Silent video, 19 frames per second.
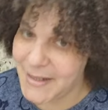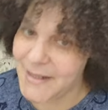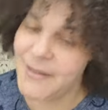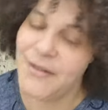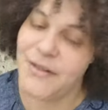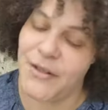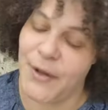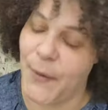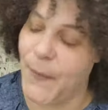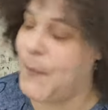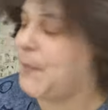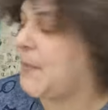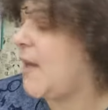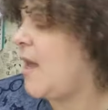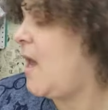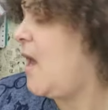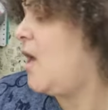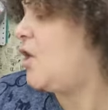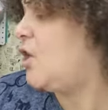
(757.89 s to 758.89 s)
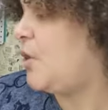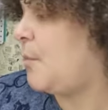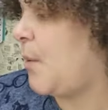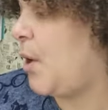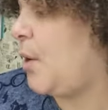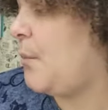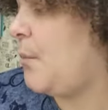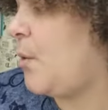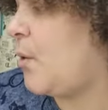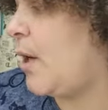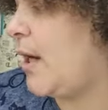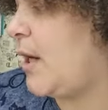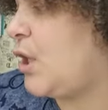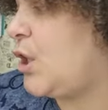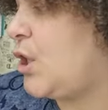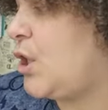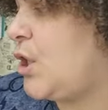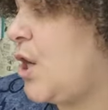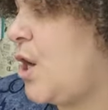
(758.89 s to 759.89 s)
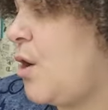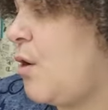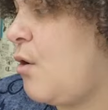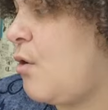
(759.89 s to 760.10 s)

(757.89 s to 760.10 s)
So tomorrow morning